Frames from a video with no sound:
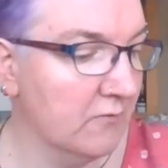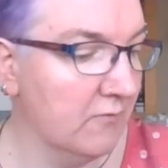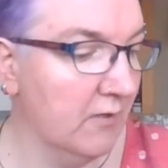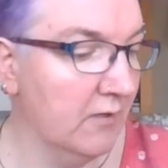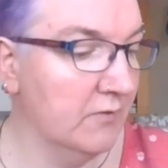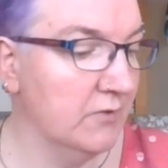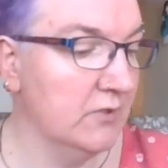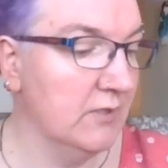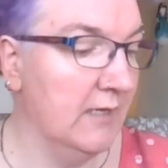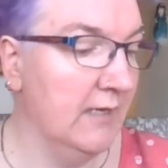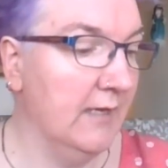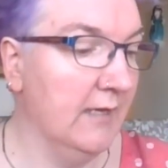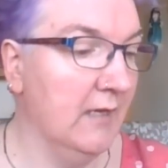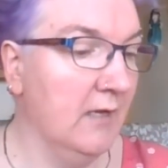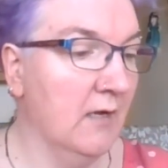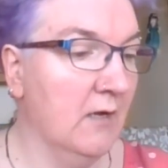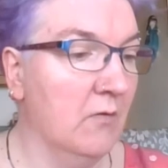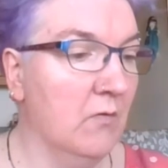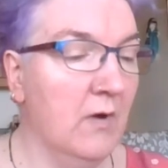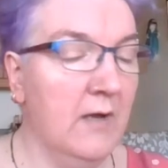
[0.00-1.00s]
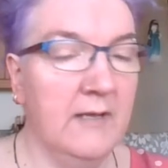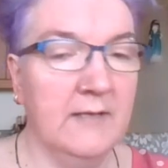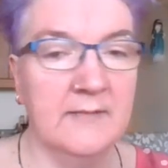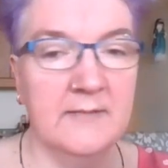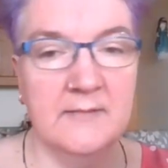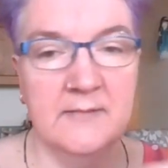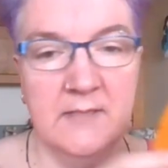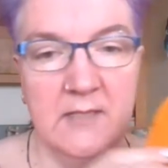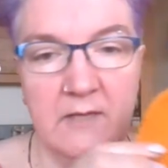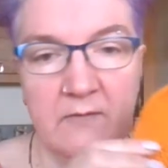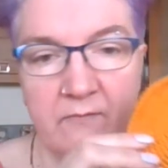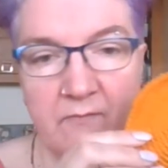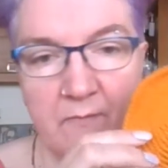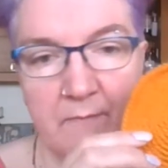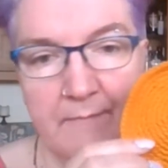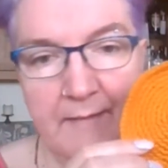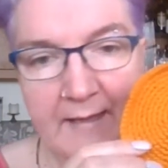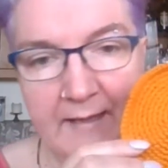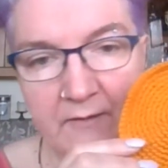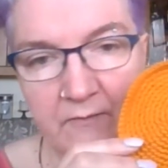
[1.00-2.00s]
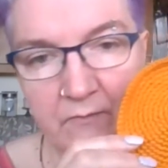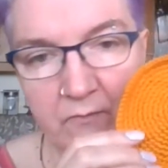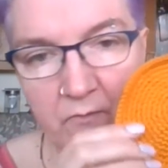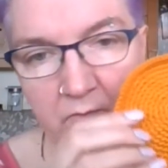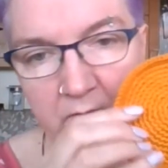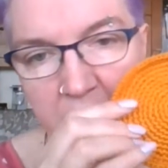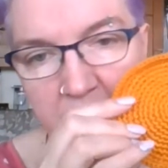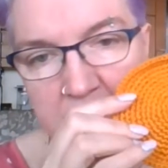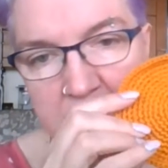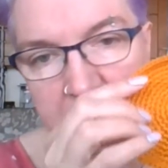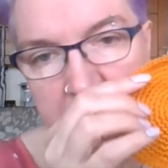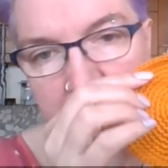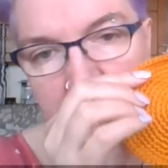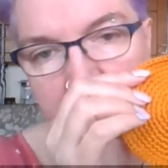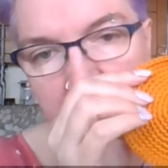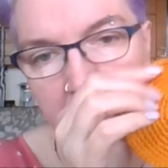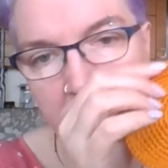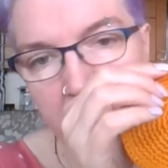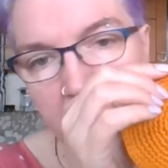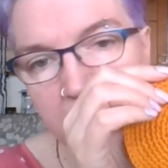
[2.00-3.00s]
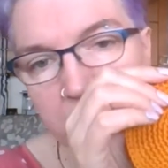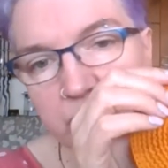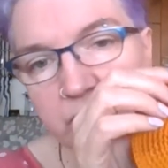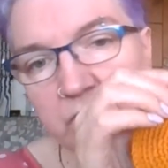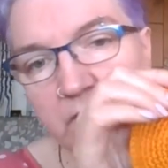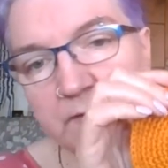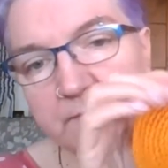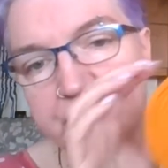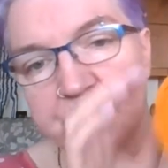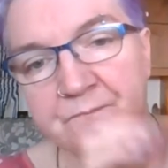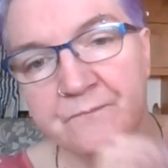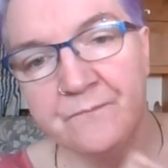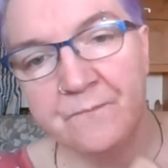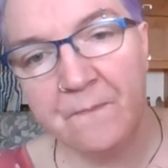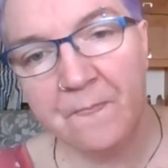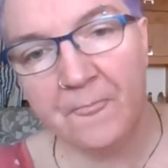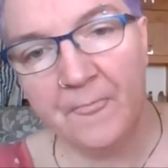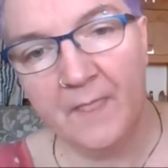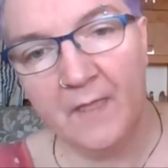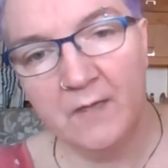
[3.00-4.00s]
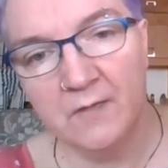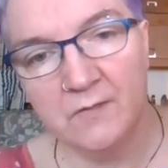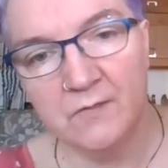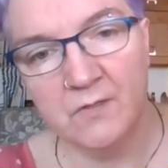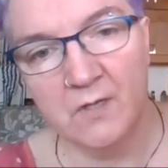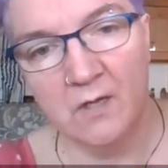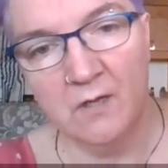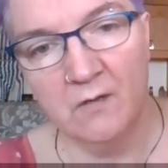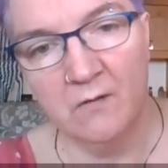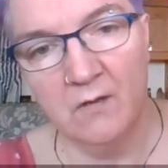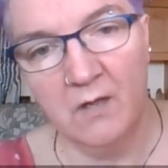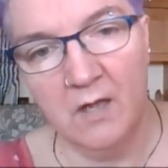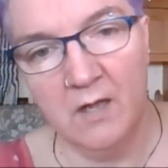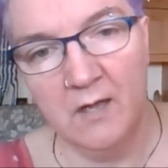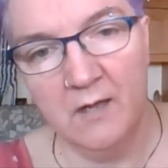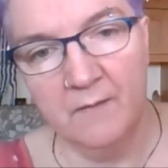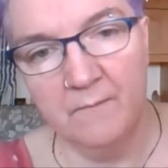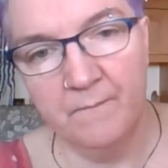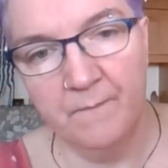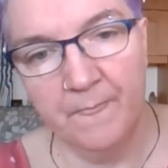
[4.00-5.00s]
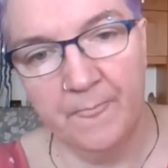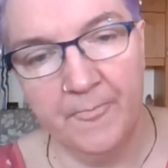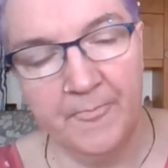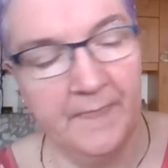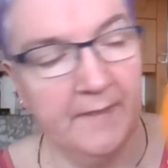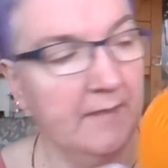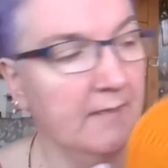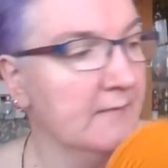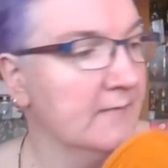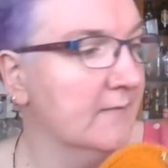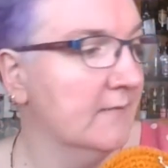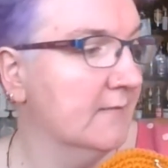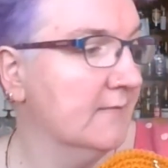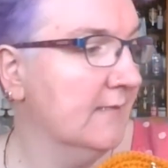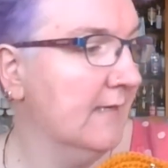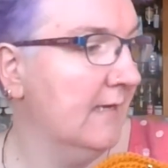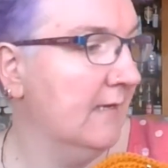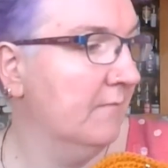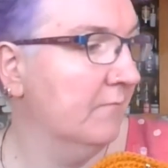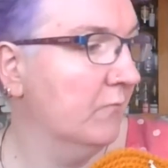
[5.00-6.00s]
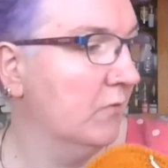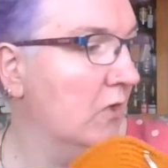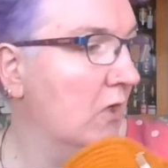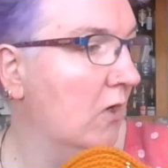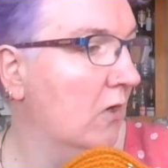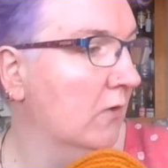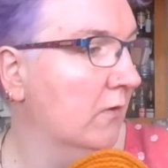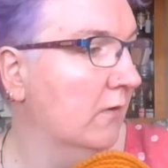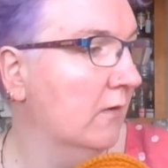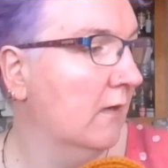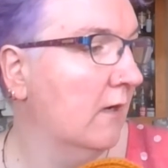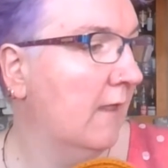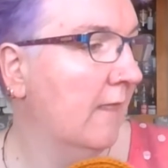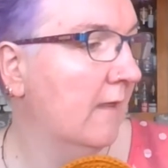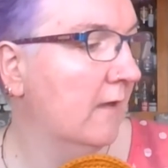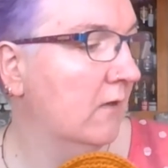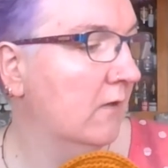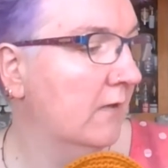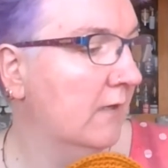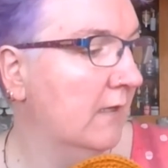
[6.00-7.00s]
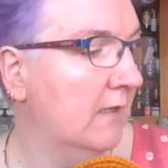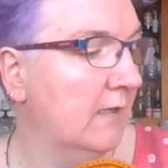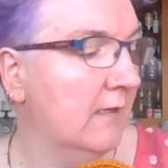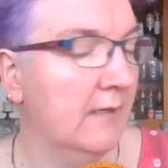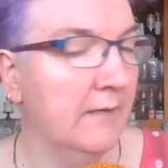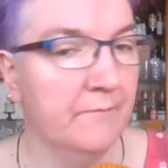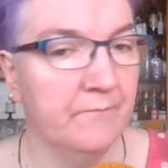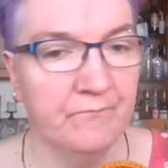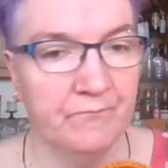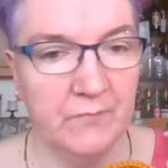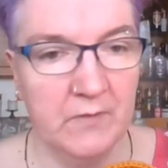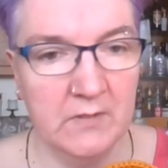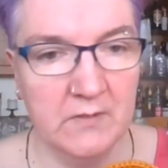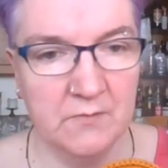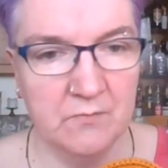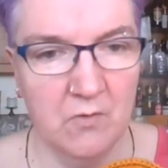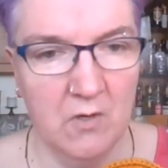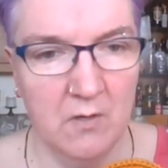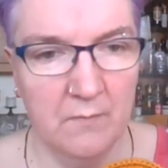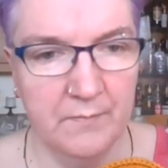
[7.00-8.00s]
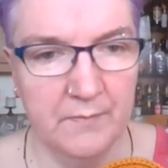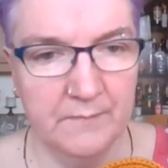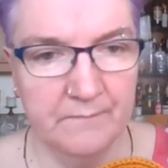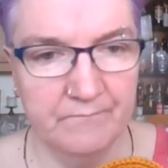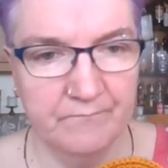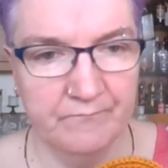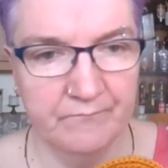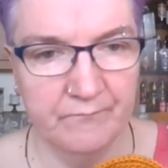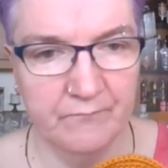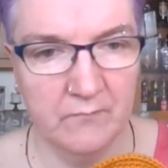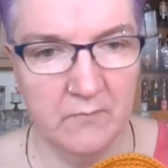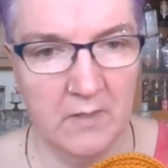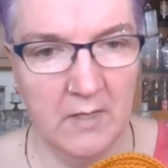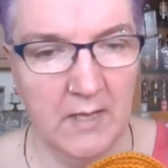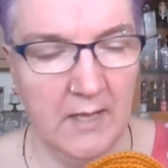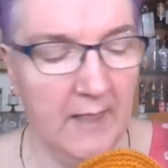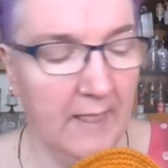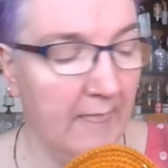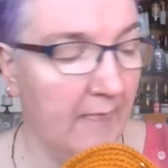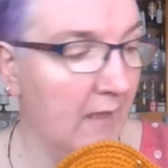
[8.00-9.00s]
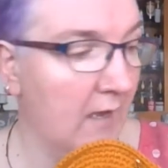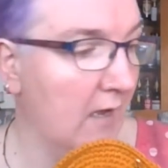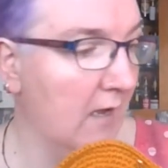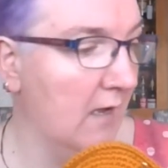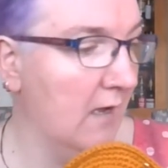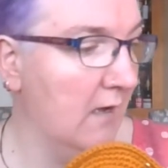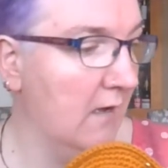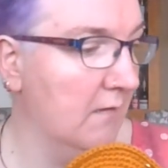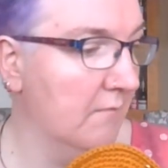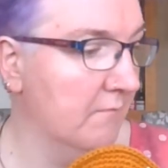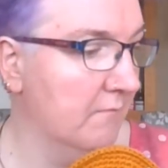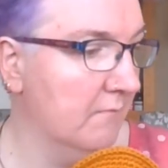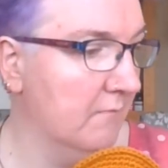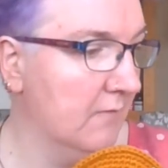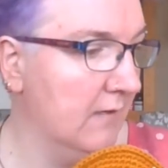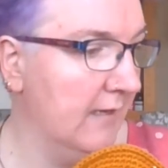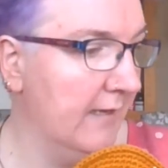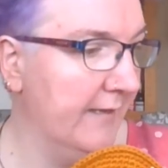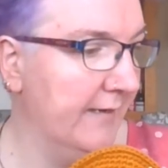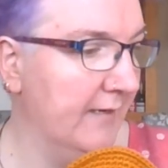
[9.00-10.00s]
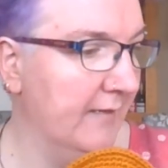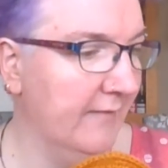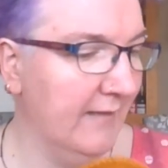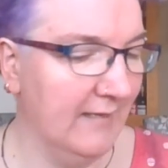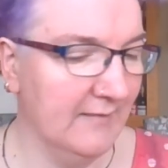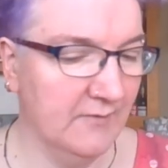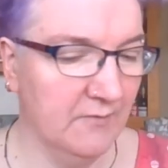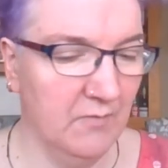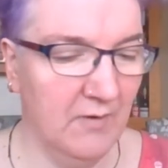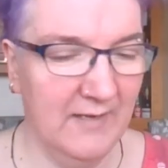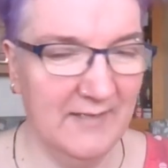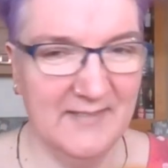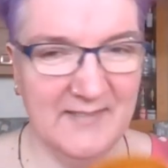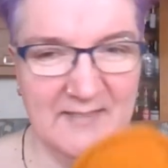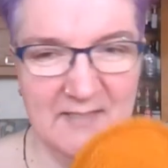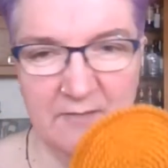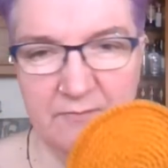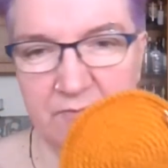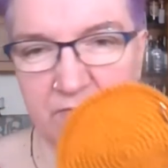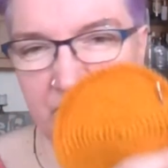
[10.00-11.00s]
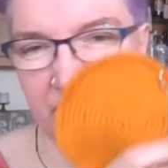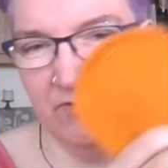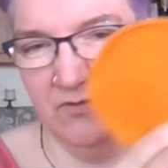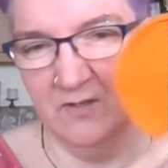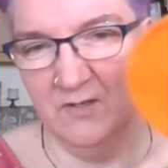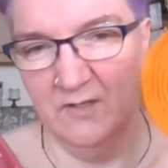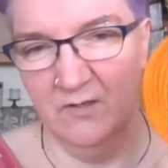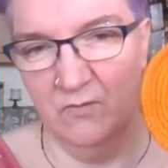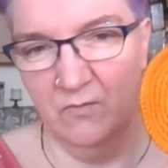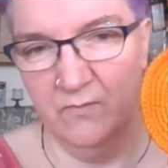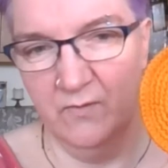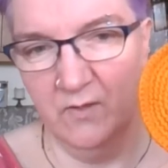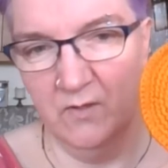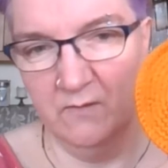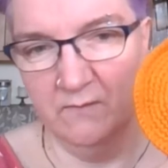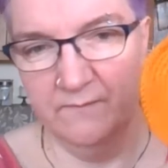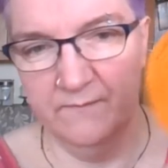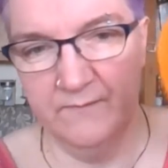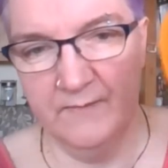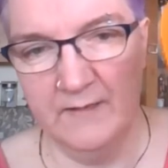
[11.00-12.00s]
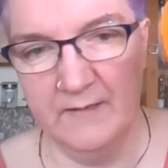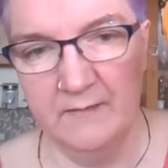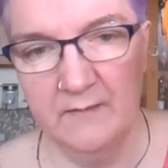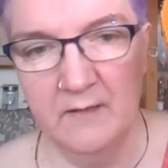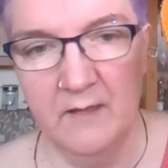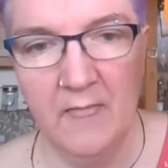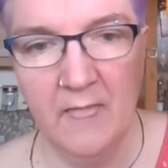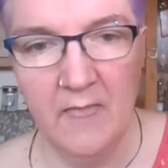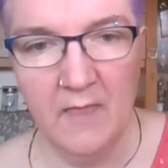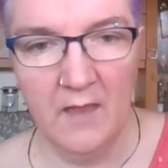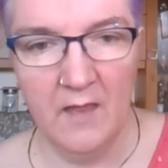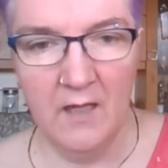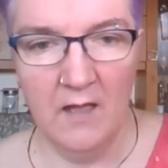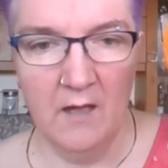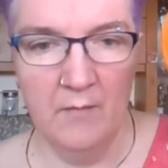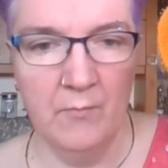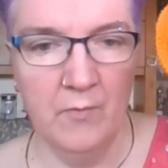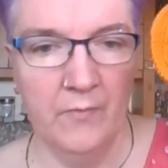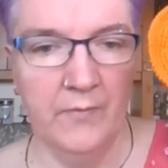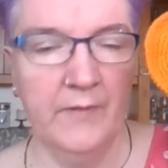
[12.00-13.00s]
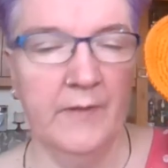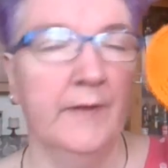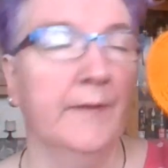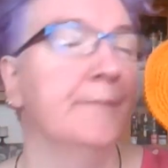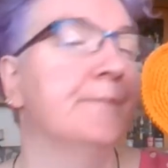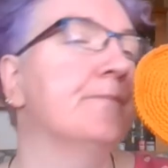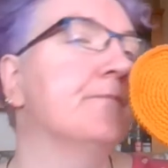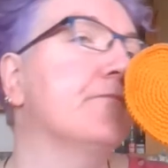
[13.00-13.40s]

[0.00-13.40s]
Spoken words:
crocheting quite a stiff back for it because it's going to be a coaster. So it's the same cotton. I got it in a swap, and that's quite stiff, so it's not an awful lot of fun. I'm on the